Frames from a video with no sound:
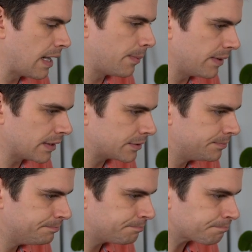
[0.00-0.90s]
epic.
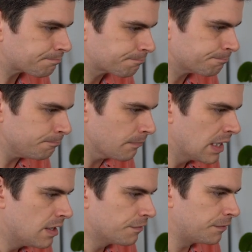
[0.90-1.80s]

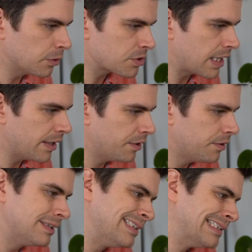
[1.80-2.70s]
Phil Sennon,
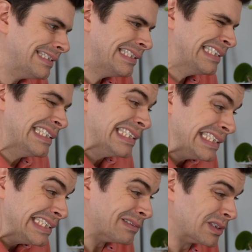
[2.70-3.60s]

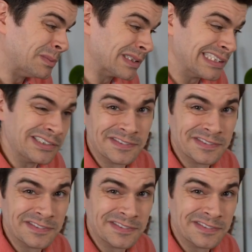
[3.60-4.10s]
I'm going to put that in the